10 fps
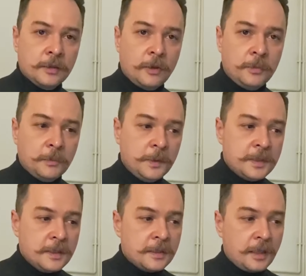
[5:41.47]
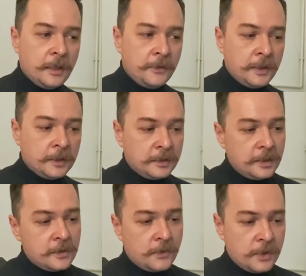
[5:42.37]
a global business, I think that
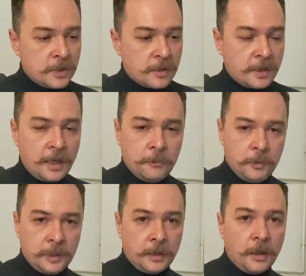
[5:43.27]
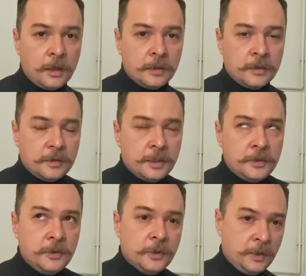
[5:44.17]
these features come with a lot
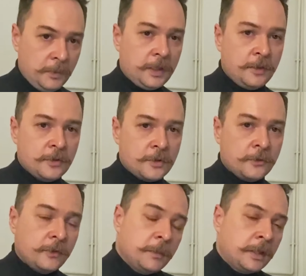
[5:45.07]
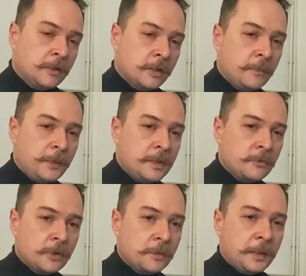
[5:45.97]
that you can make use of and make your campaigns
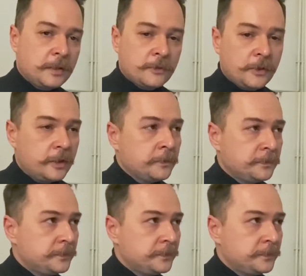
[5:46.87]
work better for you.